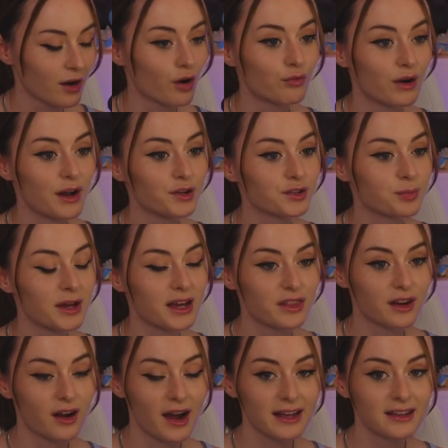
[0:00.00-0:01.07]
around me
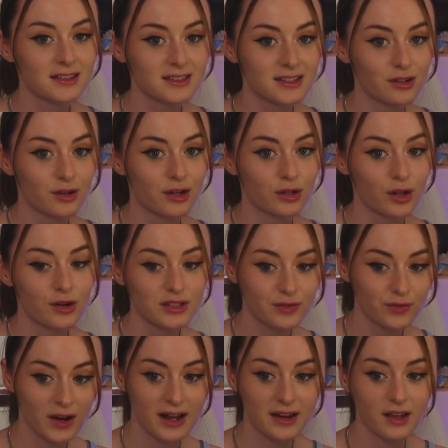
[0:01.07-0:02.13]
that I consider a close
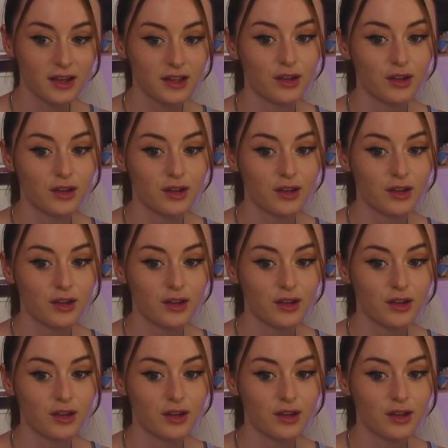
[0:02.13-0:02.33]
friend,